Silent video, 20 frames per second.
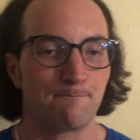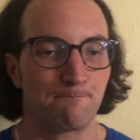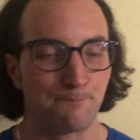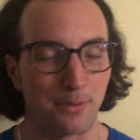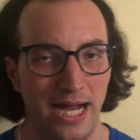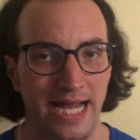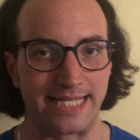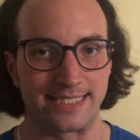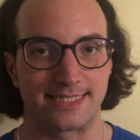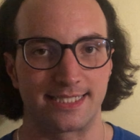
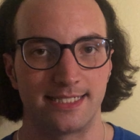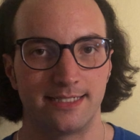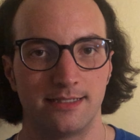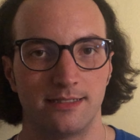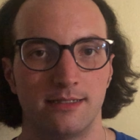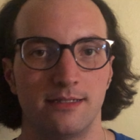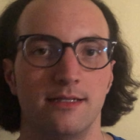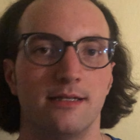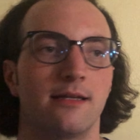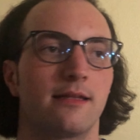But
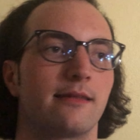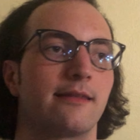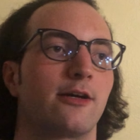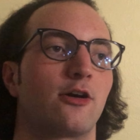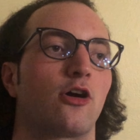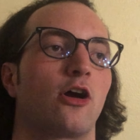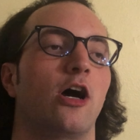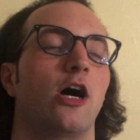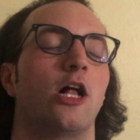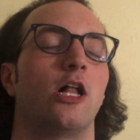
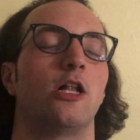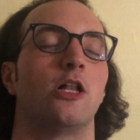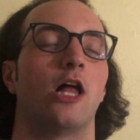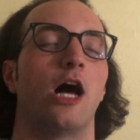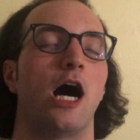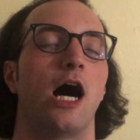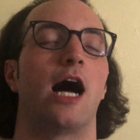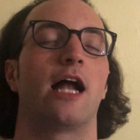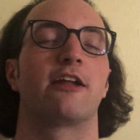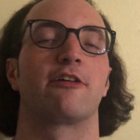there are a
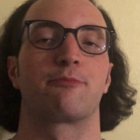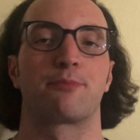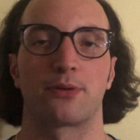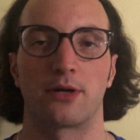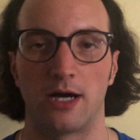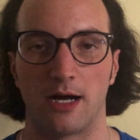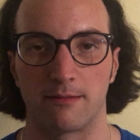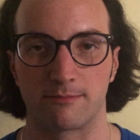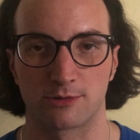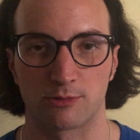lot of
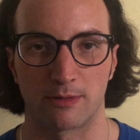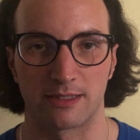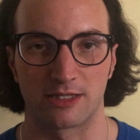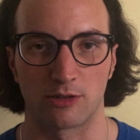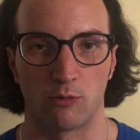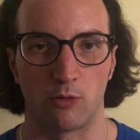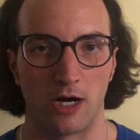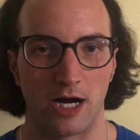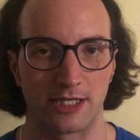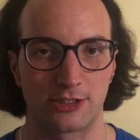problems with
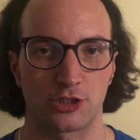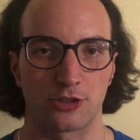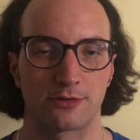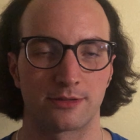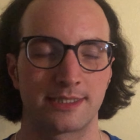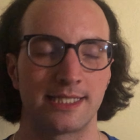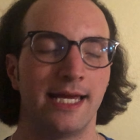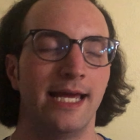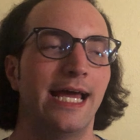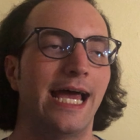The
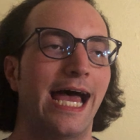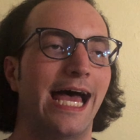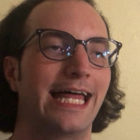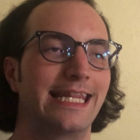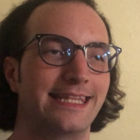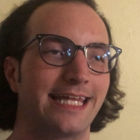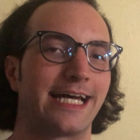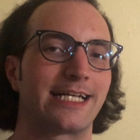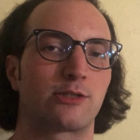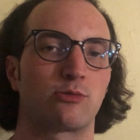Watchers,
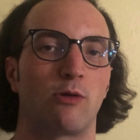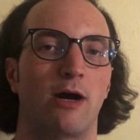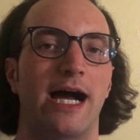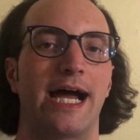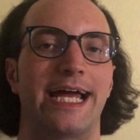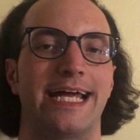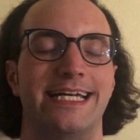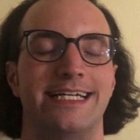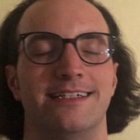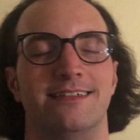and that's
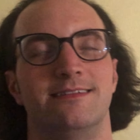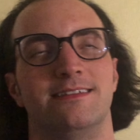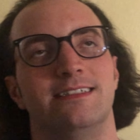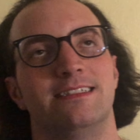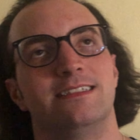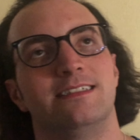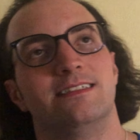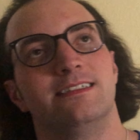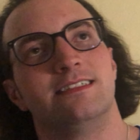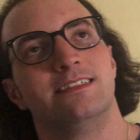why
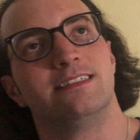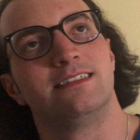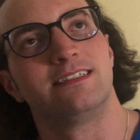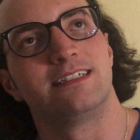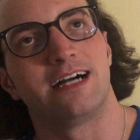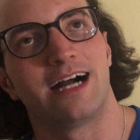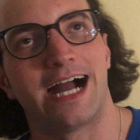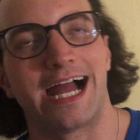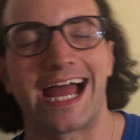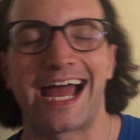
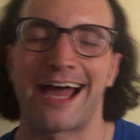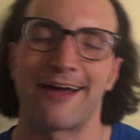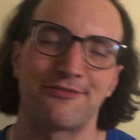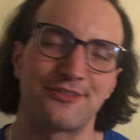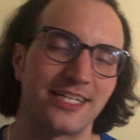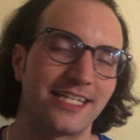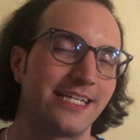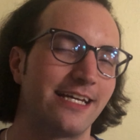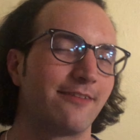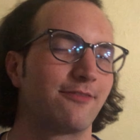I have
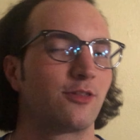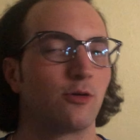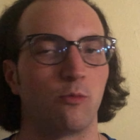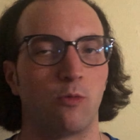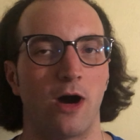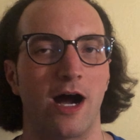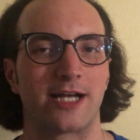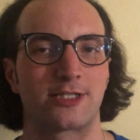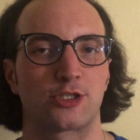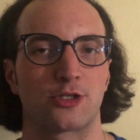to give The
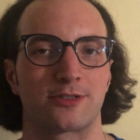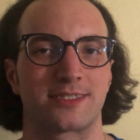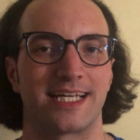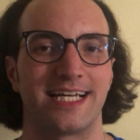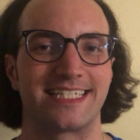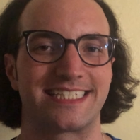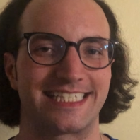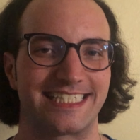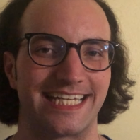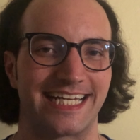Watchers
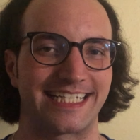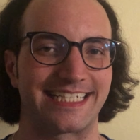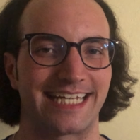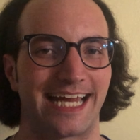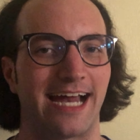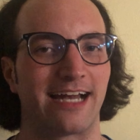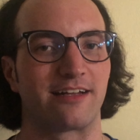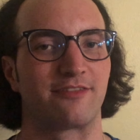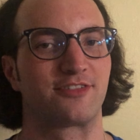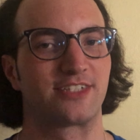a 6
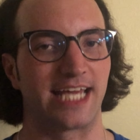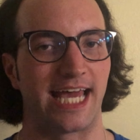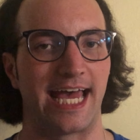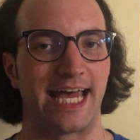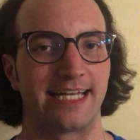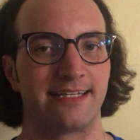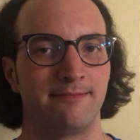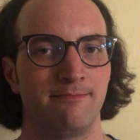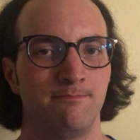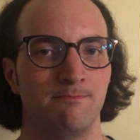out of
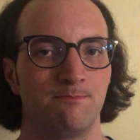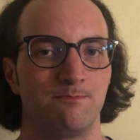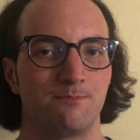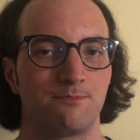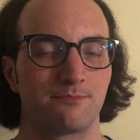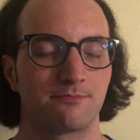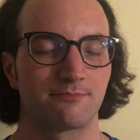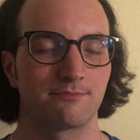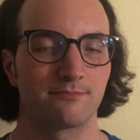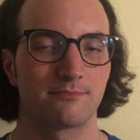10.
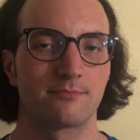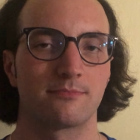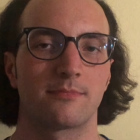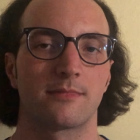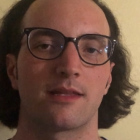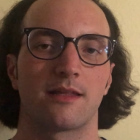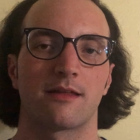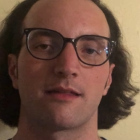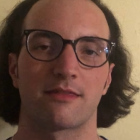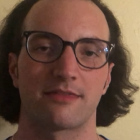
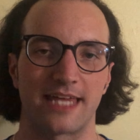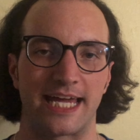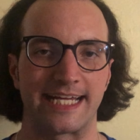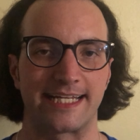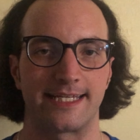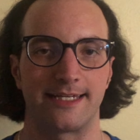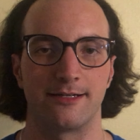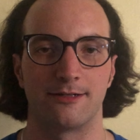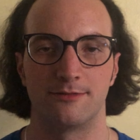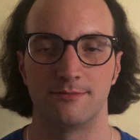
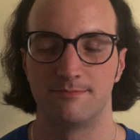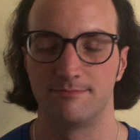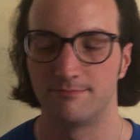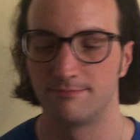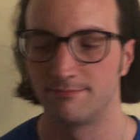Thank you.